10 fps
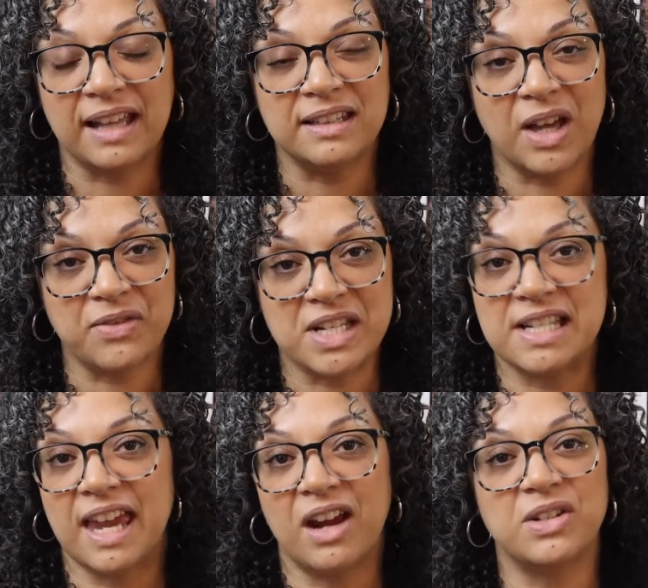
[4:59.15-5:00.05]
I loved
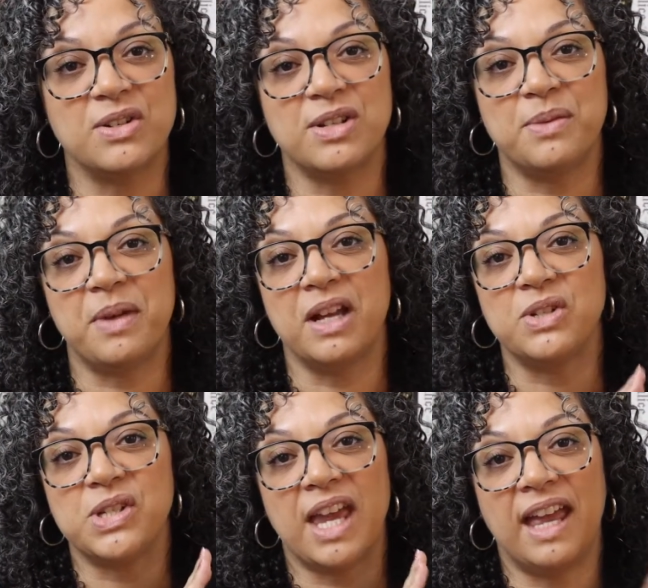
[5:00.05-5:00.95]
his character so
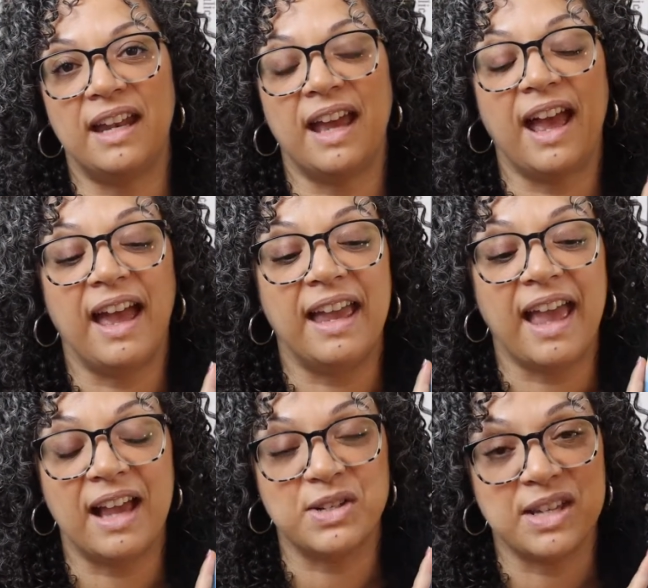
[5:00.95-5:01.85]
much, and I
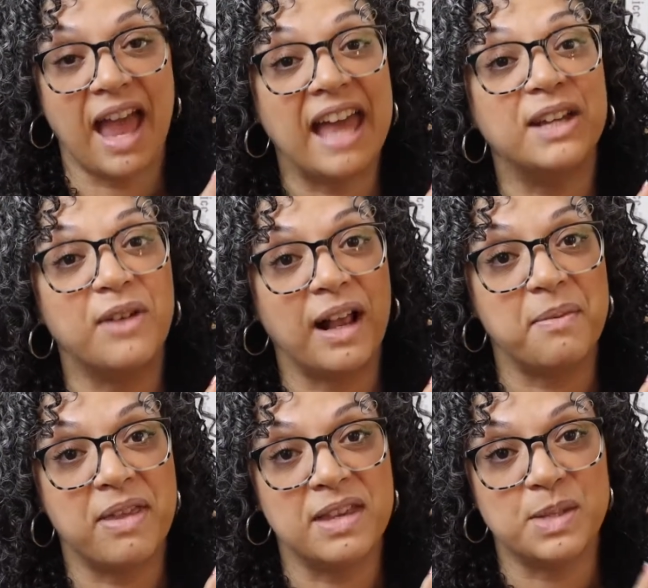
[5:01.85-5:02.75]
actually highly
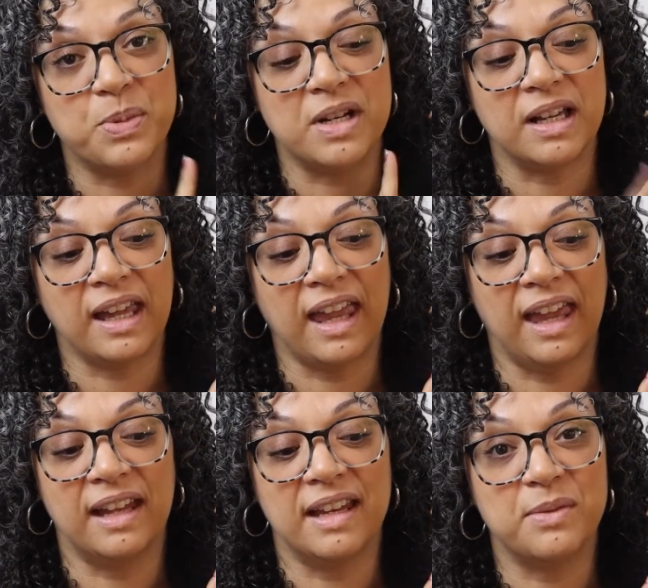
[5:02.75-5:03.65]
recommend this book,
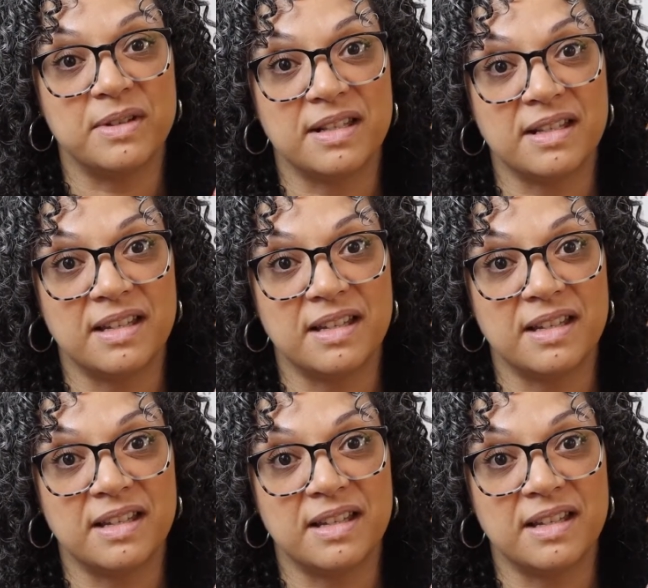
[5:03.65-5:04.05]
and it was